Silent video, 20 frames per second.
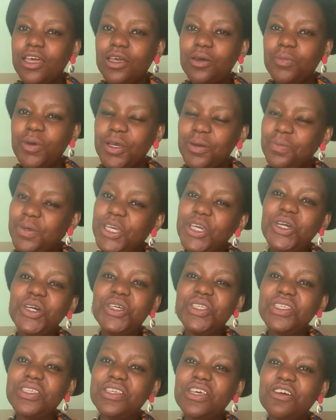But
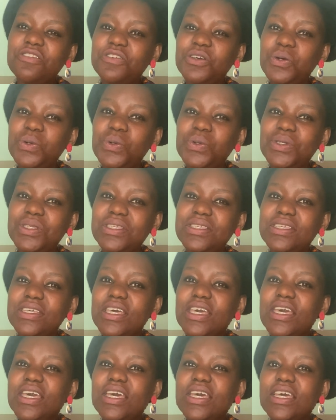because, of course,
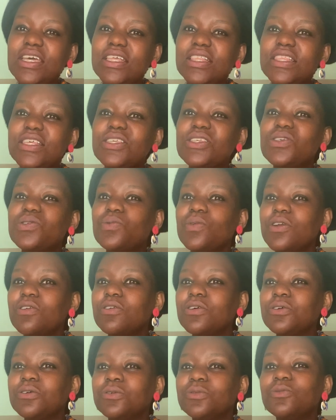the
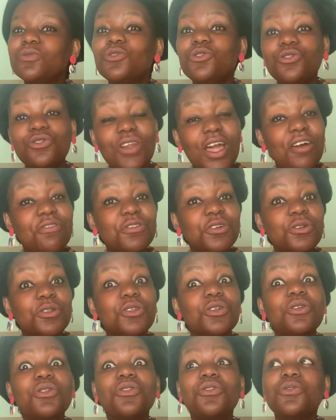squirrel travelled
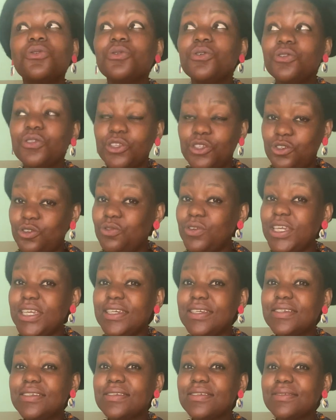through the
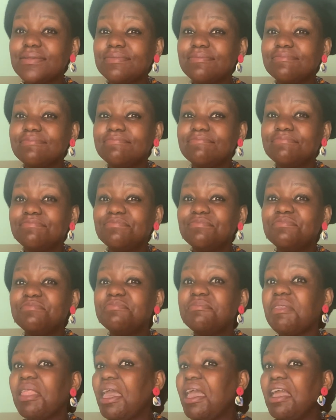trees,
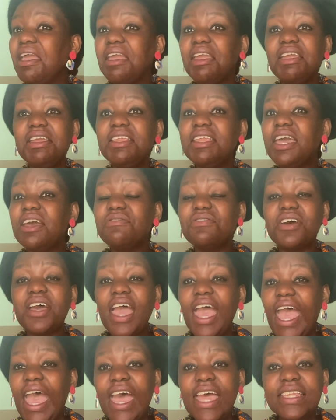he never
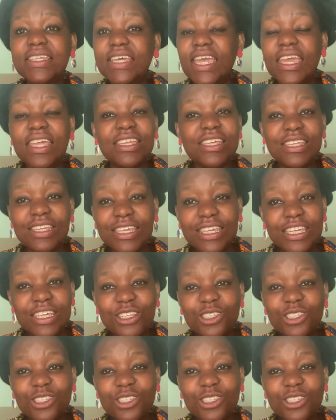had any need